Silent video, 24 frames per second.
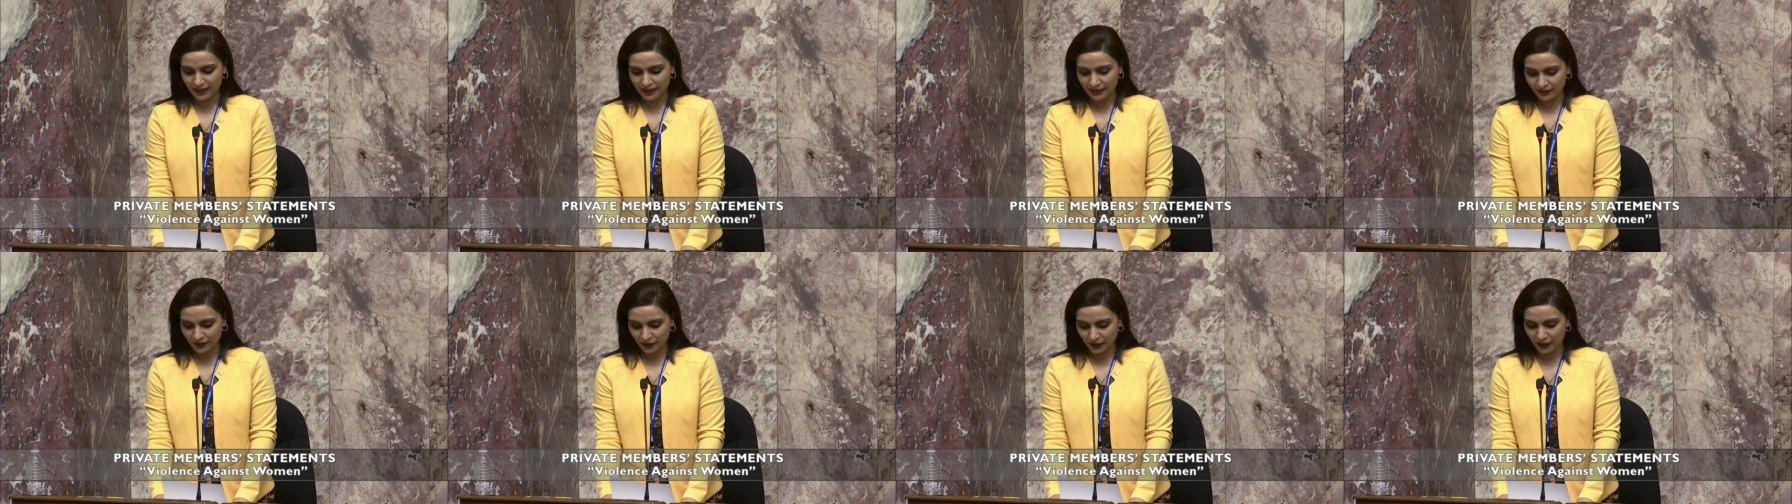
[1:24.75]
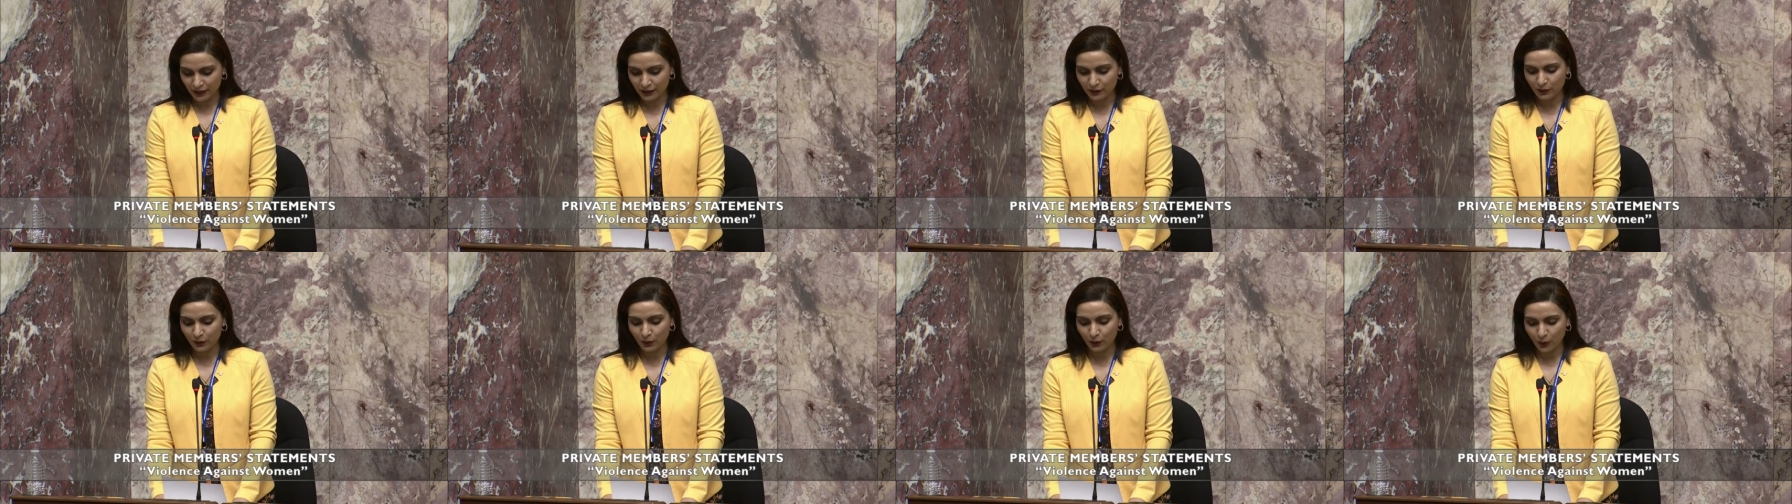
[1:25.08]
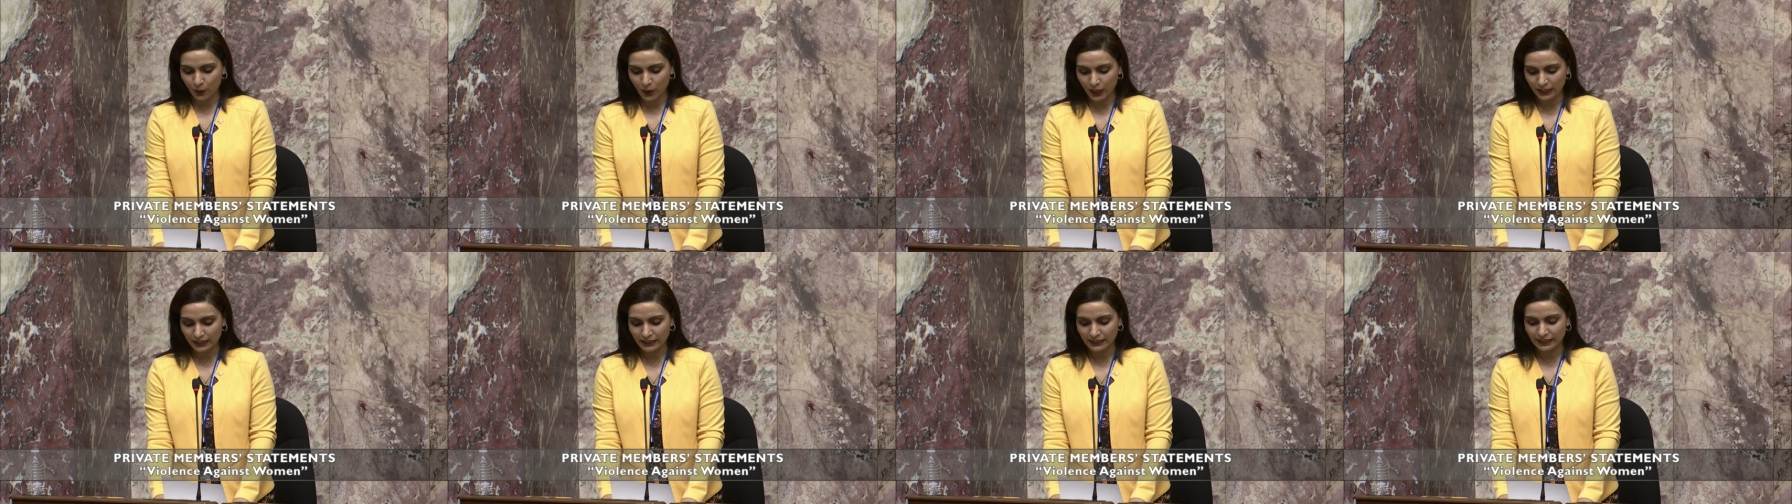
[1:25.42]
the
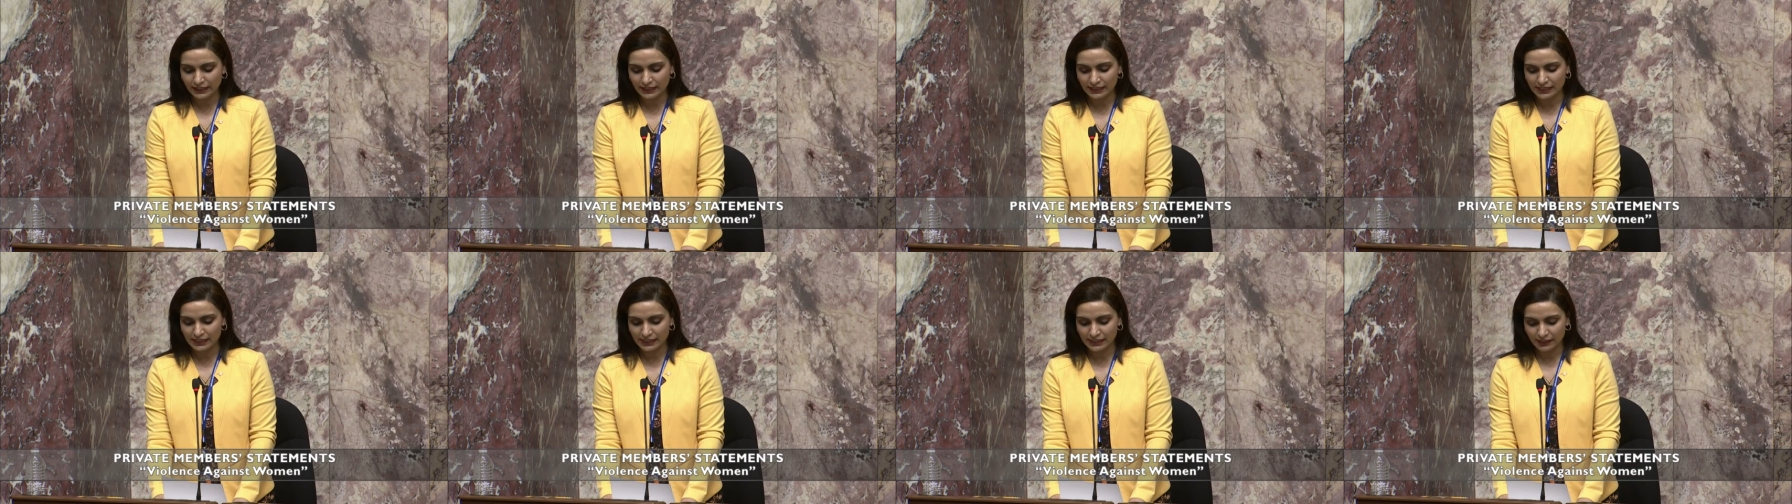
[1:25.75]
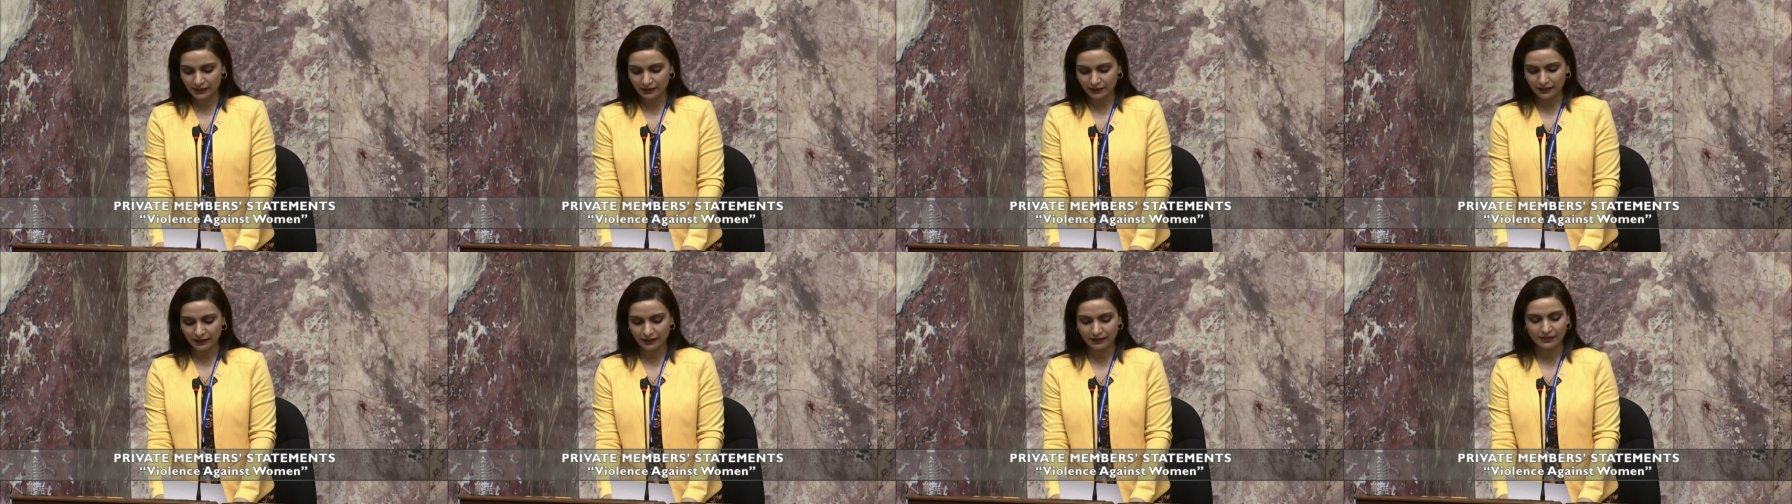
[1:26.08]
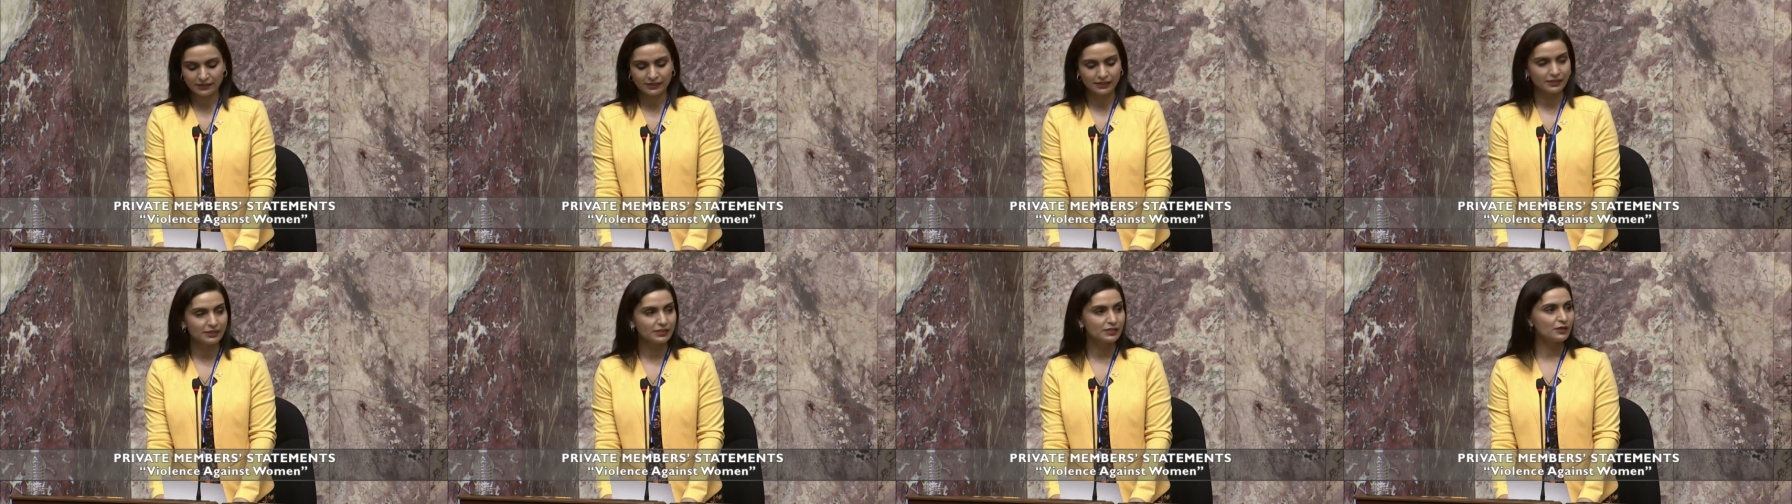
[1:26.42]
inequalities still
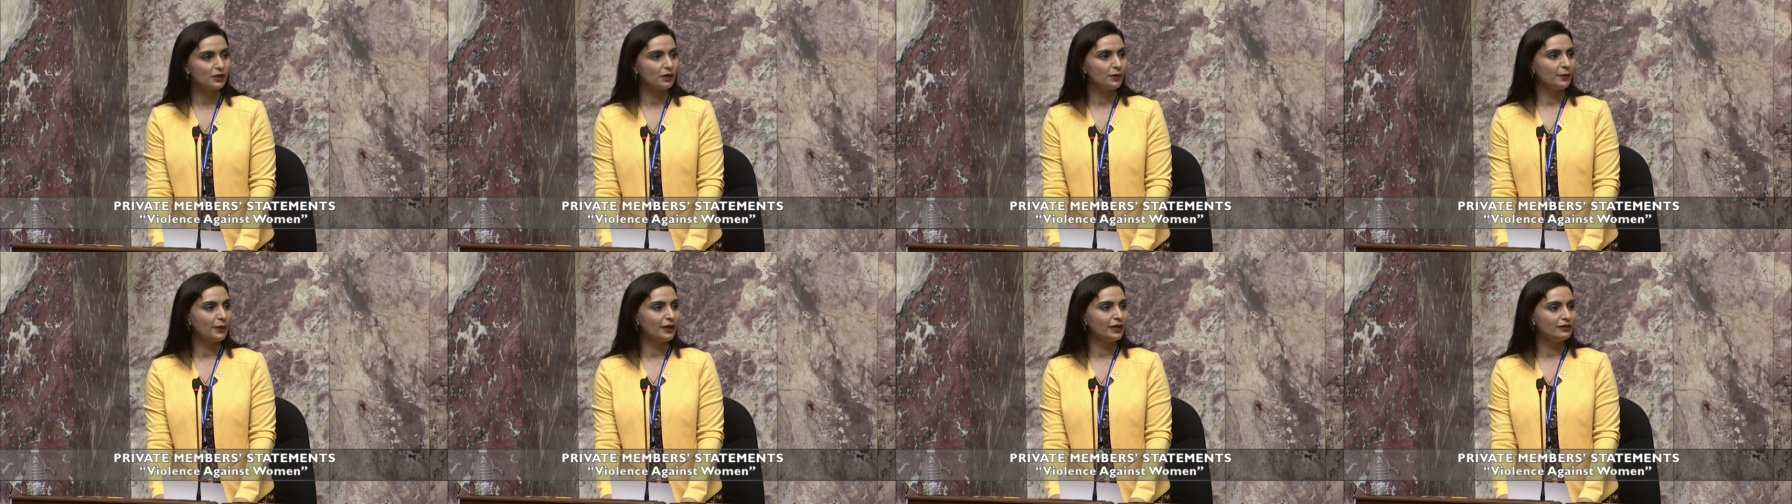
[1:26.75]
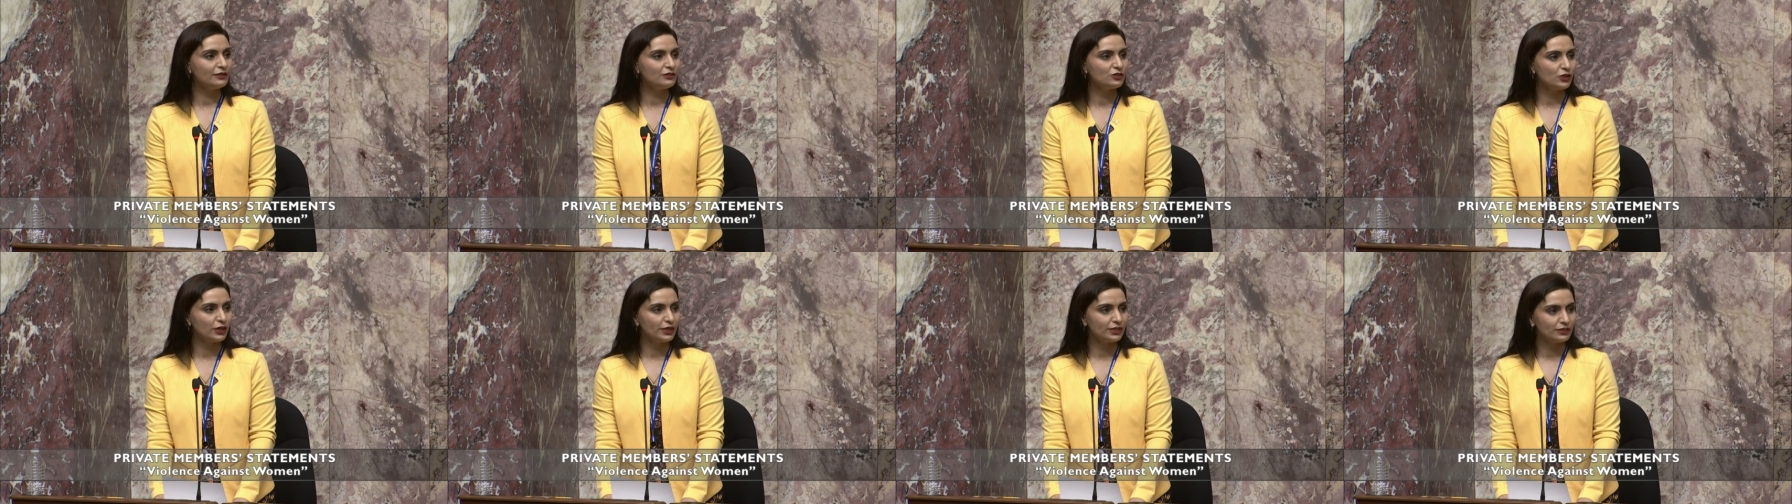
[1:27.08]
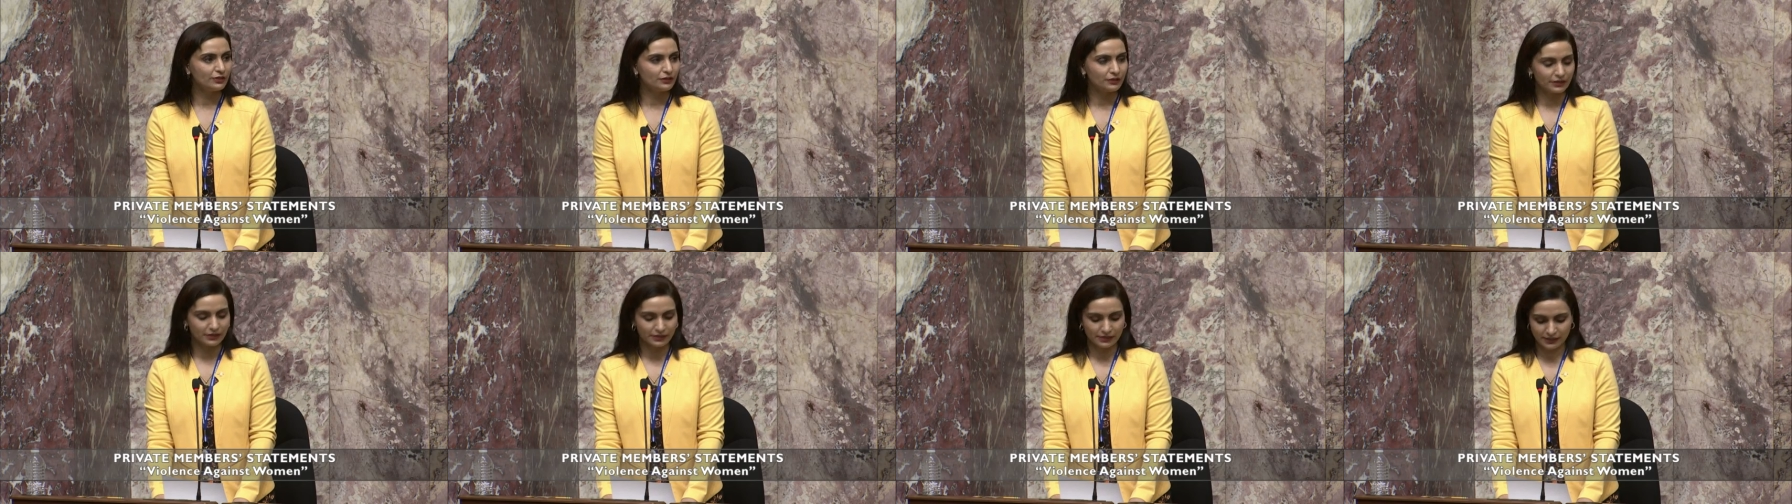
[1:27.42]
exist among
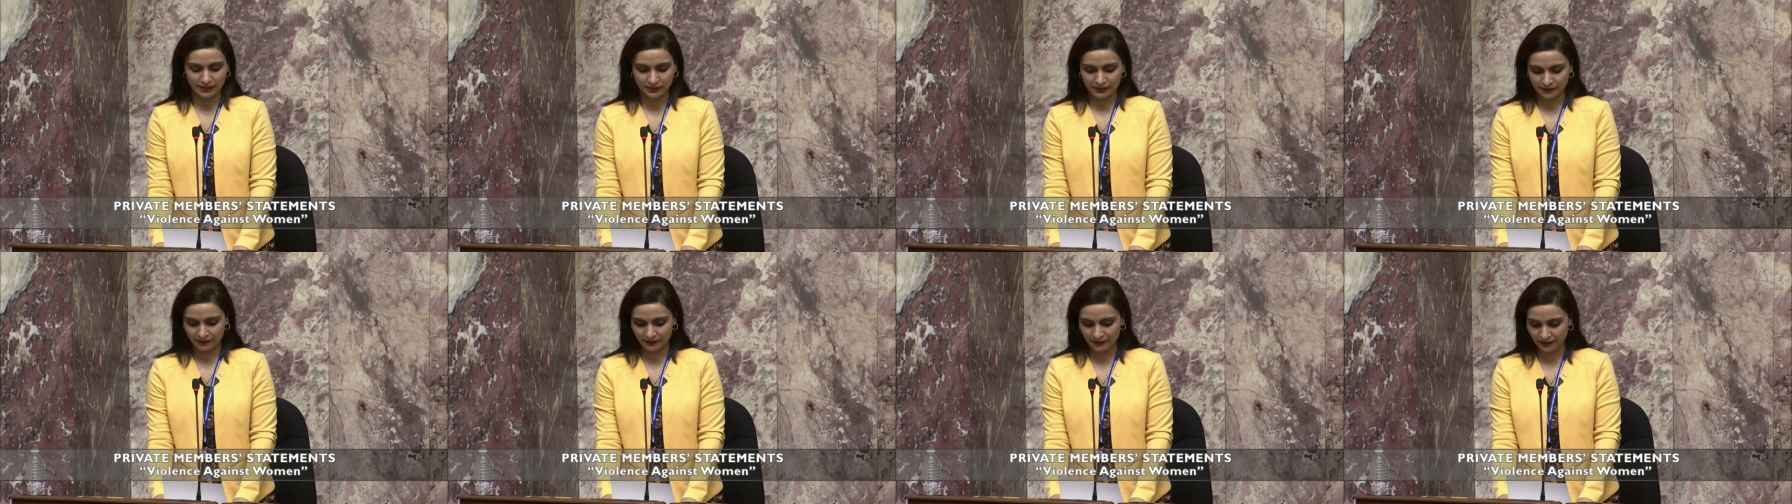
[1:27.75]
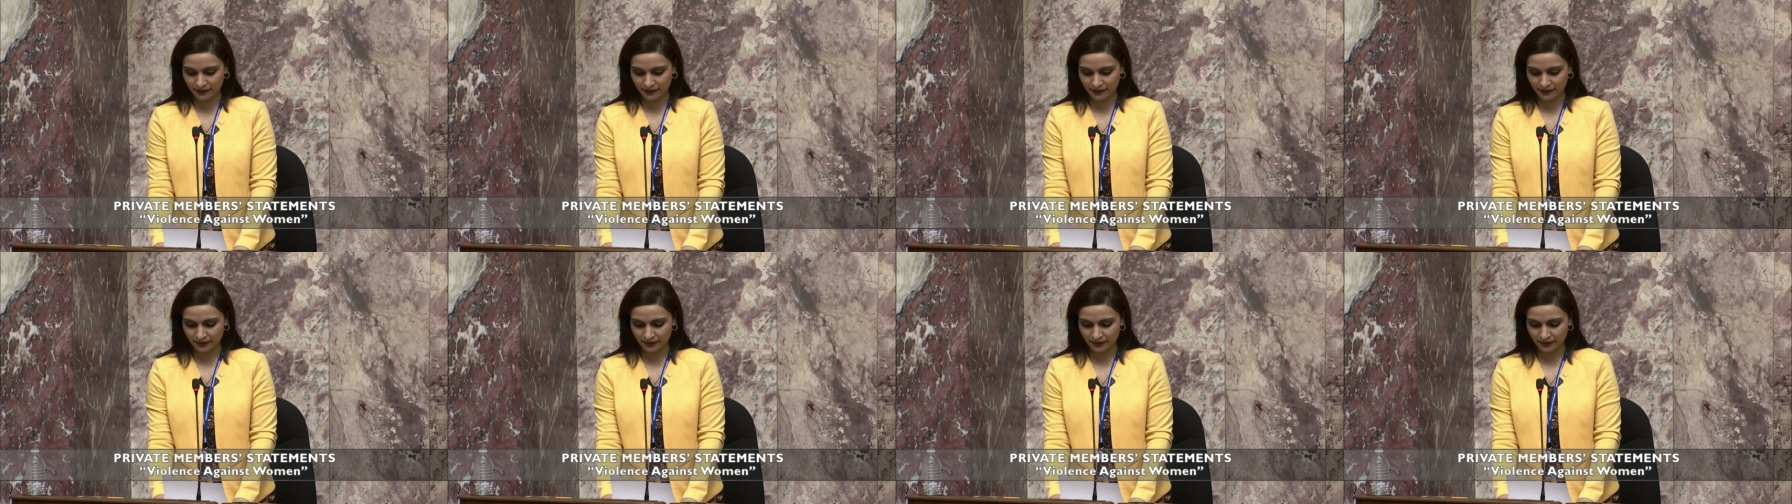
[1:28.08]
genders.